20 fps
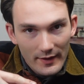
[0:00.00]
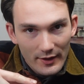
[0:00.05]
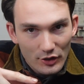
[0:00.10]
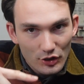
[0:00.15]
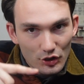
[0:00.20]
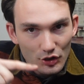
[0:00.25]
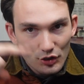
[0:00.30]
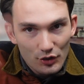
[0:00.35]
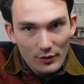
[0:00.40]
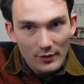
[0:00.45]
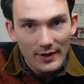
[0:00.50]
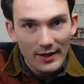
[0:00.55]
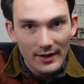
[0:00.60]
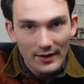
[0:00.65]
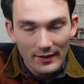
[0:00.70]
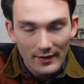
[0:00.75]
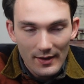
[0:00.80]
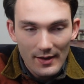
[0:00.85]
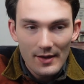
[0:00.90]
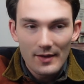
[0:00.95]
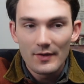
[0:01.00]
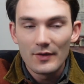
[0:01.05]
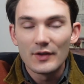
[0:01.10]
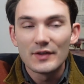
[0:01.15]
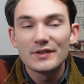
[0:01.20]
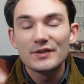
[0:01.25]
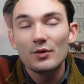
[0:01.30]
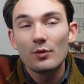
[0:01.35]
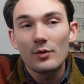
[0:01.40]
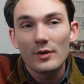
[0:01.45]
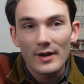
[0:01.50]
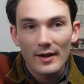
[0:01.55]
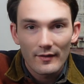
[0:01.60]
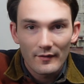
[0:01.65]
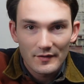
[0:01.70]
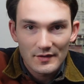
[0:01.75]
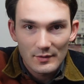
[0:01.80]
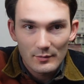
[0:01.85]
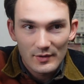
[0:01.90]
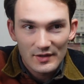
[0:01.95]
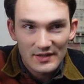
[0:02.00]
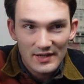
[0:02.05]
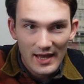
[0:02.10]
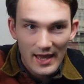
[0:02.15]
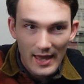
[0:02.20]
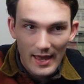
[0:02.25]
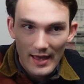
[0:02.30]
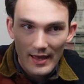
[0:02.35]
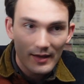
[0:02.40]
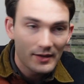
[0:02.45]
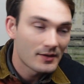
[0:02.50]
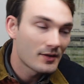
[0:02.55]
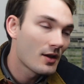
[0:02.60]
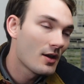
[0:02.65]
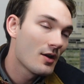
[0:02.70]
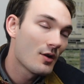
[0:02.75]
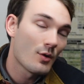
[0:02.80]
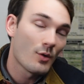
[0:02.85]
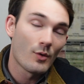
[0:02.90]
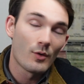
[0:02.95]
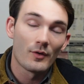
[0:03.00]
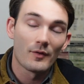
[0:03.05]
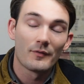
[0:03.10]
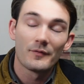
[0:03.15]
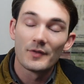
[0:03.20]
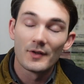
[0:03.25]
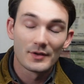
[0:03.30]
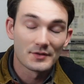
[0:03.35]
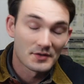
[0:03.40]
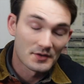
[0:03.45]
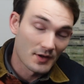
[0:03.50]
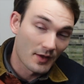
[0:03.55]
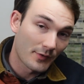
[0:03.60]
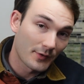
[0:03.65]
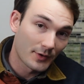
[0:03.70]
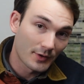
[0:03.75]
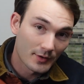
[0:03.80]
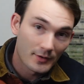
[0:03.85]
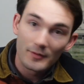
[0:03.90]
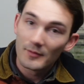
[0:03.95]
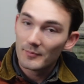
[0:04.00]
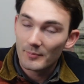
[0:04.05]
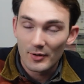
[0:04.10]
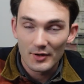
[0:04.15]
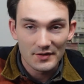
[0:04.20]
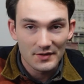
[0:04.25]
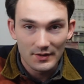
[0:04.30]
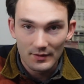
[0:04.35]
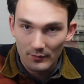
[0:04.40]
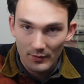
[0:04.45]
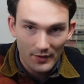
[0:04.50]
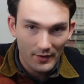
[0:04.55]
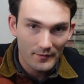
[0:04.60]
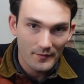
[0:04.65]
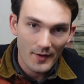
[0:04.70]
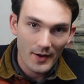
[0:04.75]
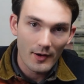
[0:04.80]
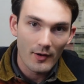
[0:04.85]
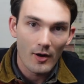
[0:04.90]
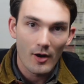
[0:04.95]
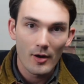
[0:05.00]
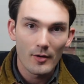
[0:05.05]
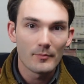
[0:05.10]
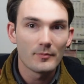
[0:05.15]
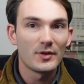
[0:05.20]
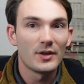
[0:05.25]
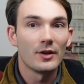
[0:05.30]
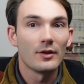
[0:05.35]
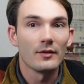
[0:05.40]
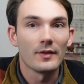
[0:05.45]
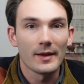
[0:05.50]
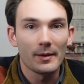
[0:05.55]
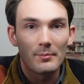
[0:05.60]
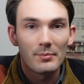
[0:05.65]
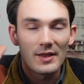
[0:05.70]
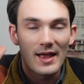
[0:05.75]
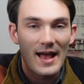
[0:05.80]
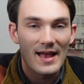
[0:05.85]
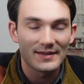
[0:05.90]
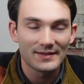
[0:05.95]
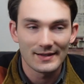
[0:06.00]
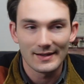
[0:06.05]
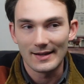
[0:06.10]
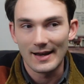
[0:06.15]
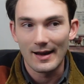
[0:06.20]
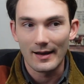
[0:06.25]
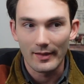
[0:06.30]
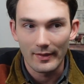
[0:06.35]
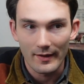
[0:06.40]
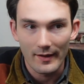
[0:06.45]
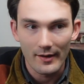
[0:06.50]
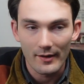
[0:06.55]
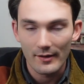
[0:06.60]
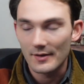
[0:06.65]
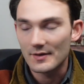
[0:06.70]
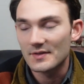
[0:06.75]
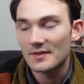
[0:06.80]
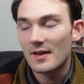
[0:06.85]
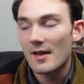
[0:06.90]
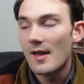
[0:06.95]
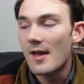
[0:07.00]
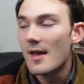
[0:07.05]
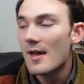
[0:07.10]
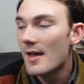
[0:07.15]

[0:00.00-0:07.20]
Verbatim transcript: and like shooting the sword out of someone's hand or if there's another person with a firearm, you know, like blasting it out of theirs.